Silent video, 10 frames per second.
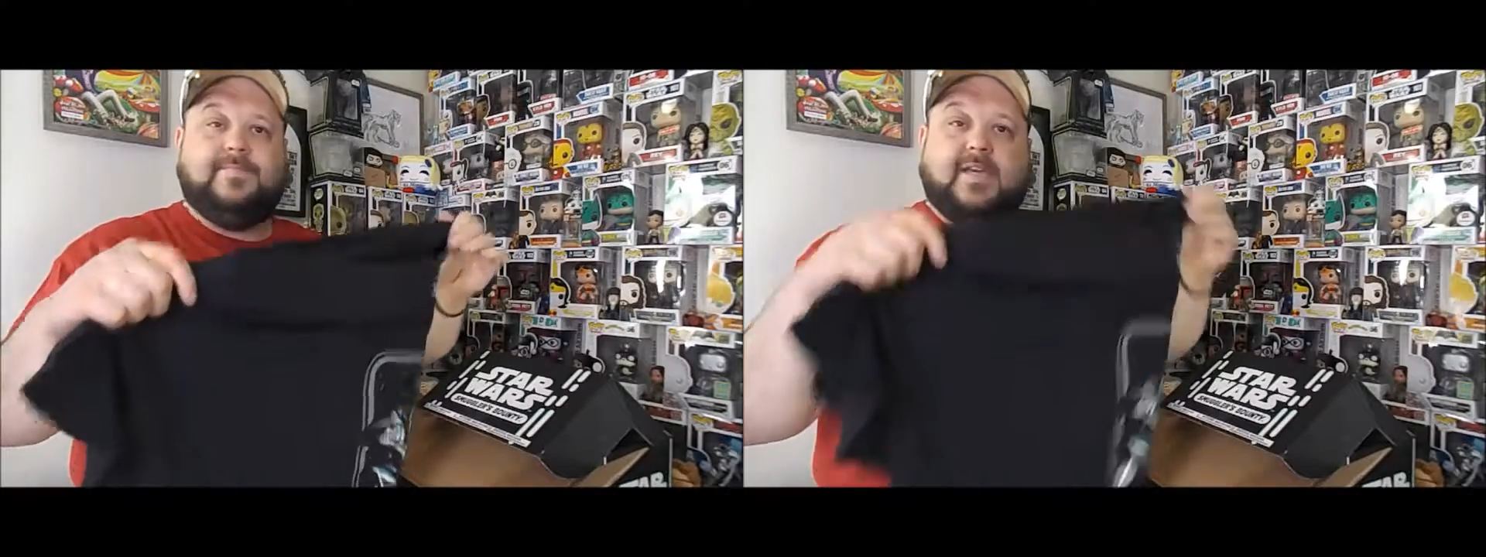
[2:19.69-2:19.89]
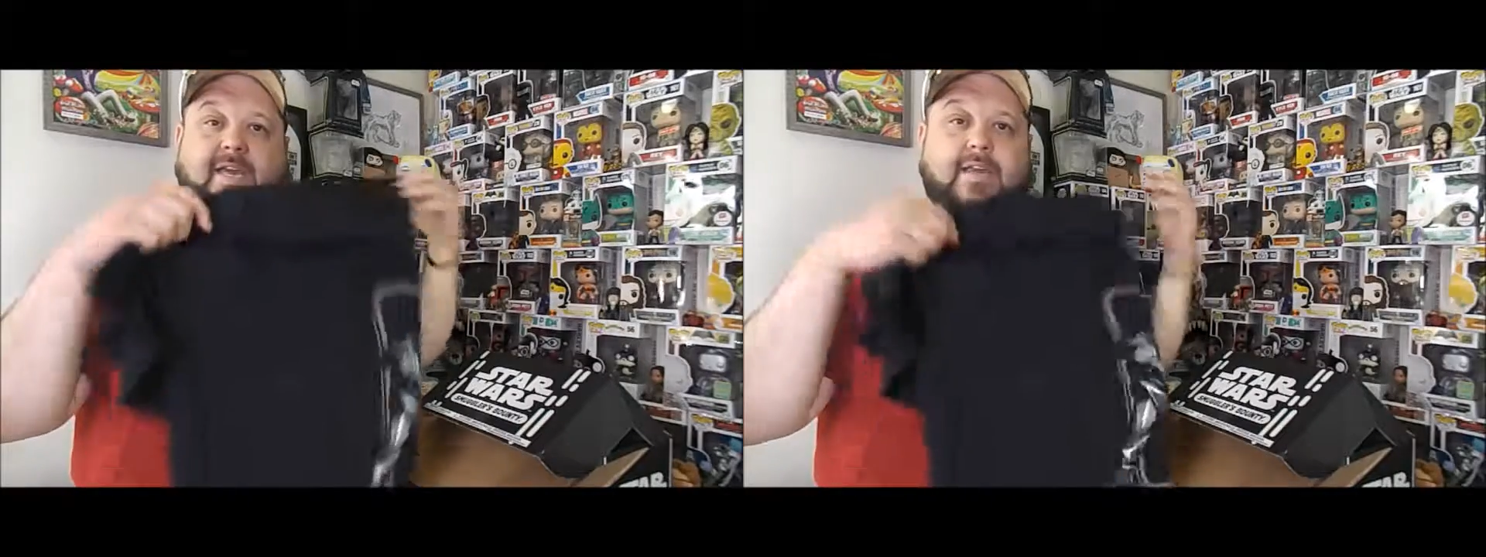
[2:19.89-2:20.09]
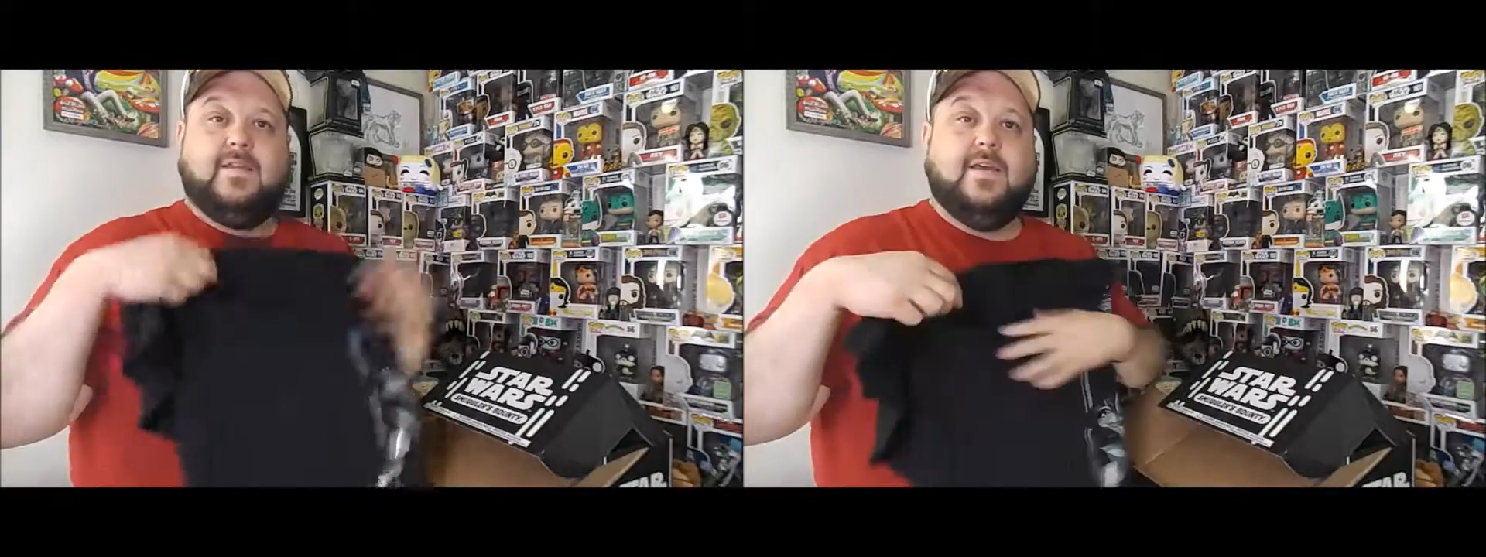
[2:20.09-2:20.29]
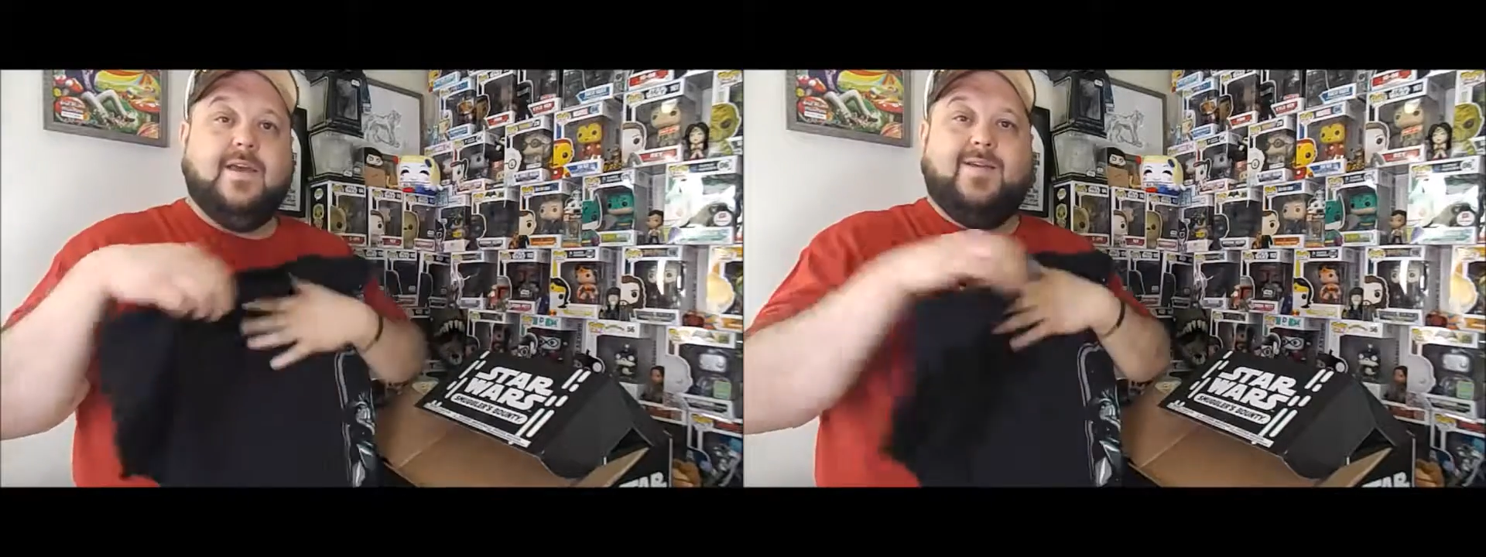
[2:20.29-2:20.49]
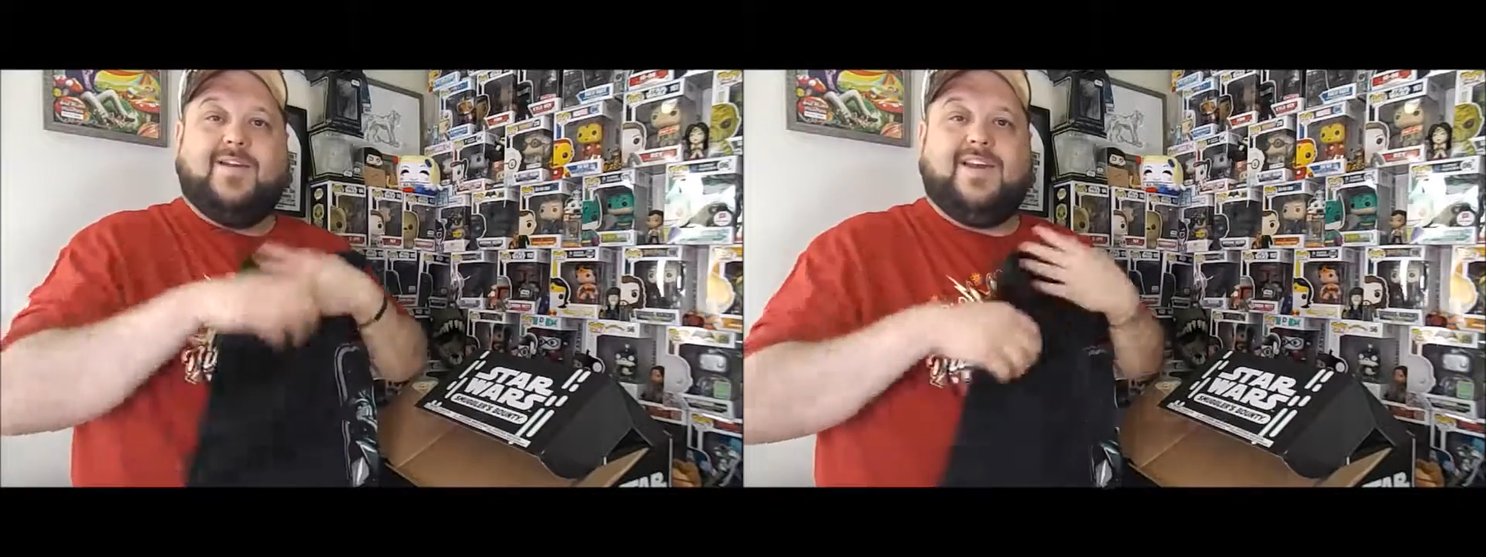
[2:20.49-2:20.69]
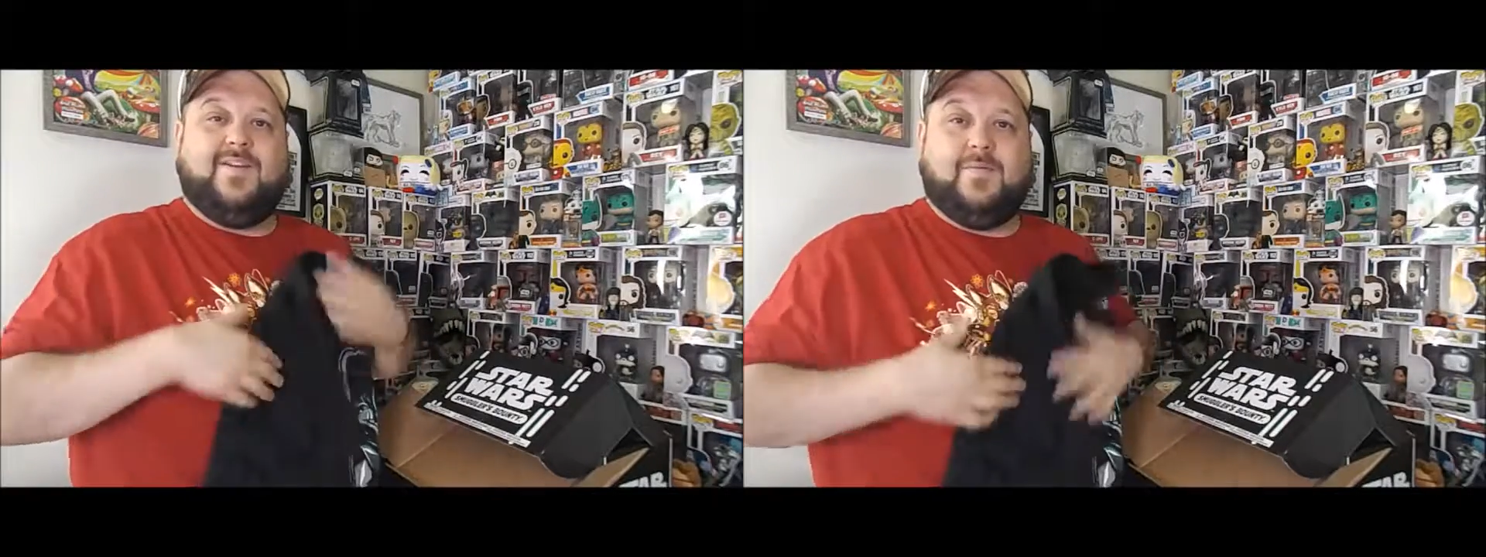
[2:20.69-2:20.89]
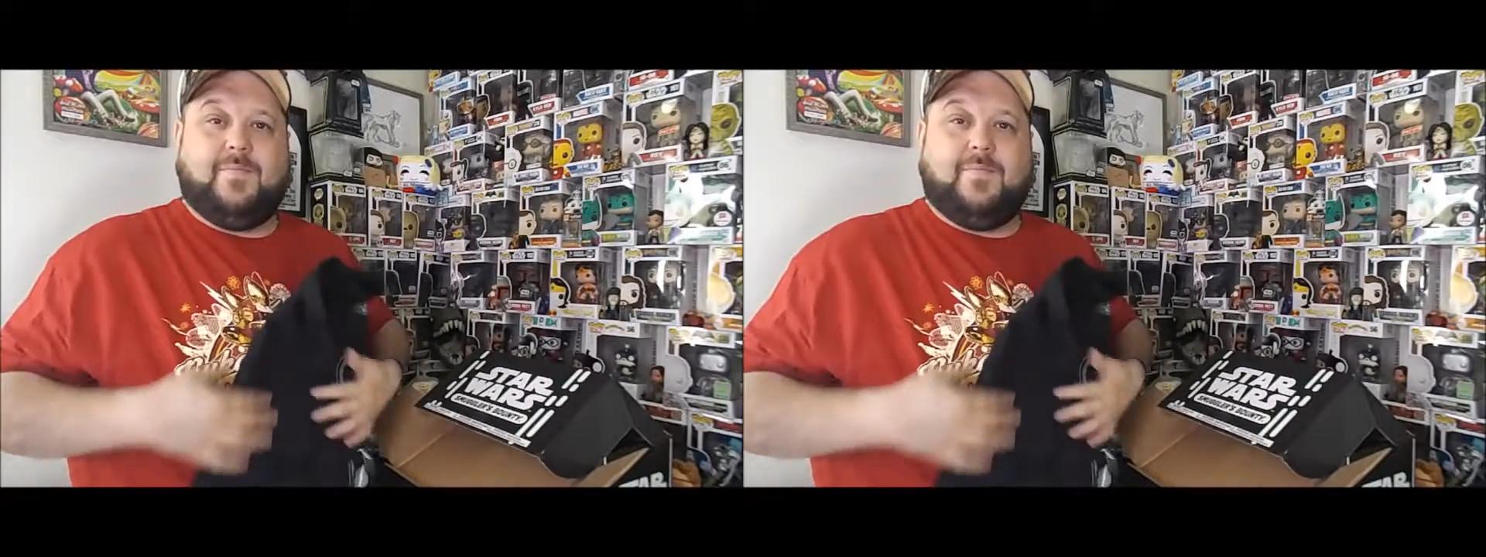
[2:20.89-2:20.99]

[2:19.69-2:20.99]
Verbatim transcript: Again, I don't know,